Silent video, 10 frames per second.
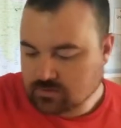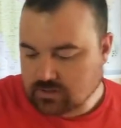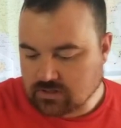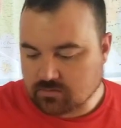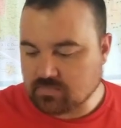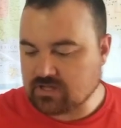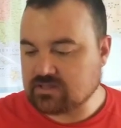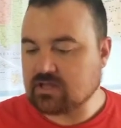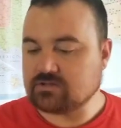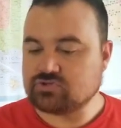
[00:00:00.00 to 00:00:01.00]
at
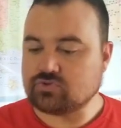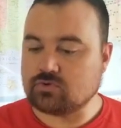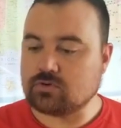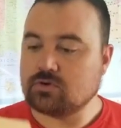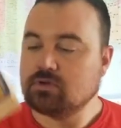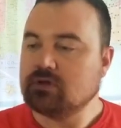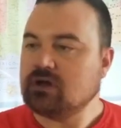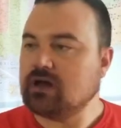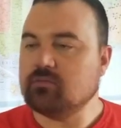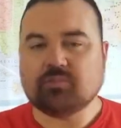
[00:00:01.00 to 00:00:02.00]
that store.
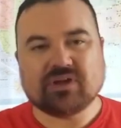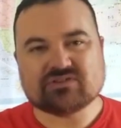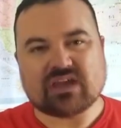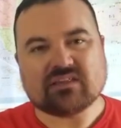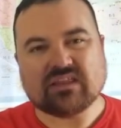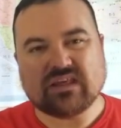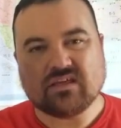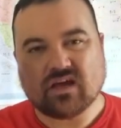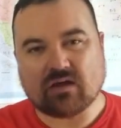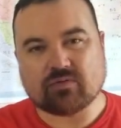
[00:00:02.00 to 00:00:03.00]
Piers
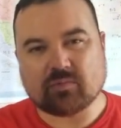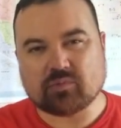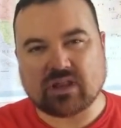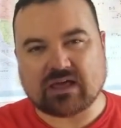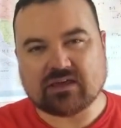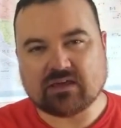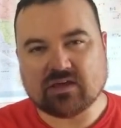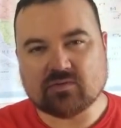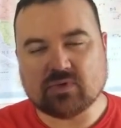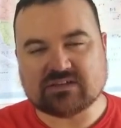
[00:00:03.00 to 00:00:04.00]
Anthony, I remember liking
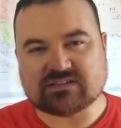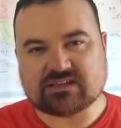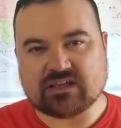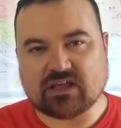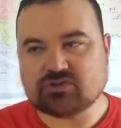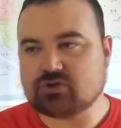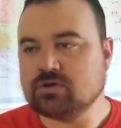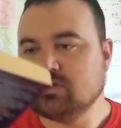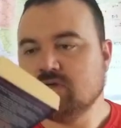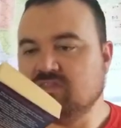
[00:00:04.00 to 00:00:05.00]
him as a teenager.
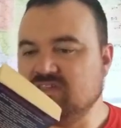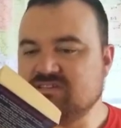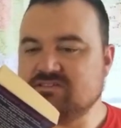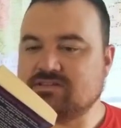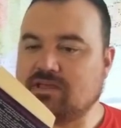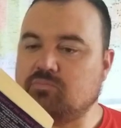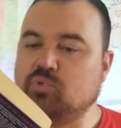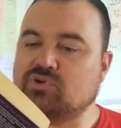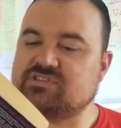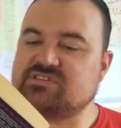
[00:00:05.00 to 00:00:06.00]
This is like
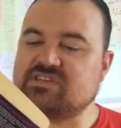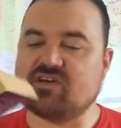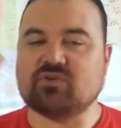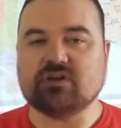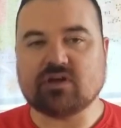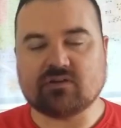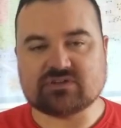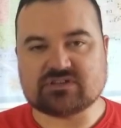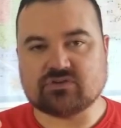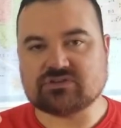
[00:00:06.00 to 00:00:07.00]
book 7 of a
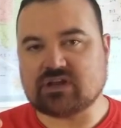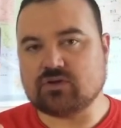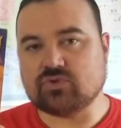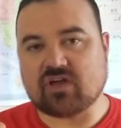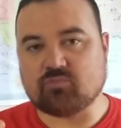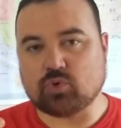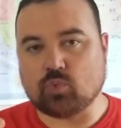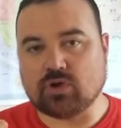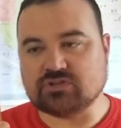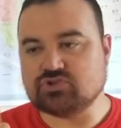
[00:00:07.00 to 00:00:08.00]
series that I only have book
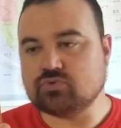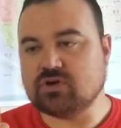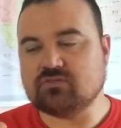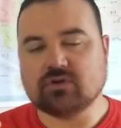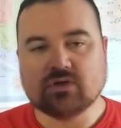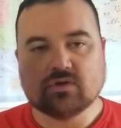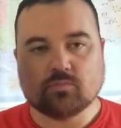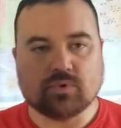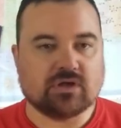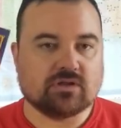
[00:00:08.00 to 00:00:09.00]
1 and 2 of,
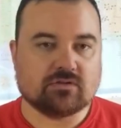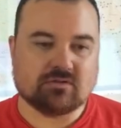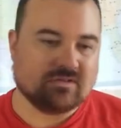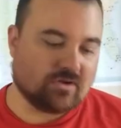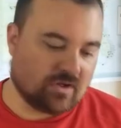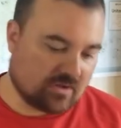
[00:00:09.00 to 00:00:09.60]
but you know, I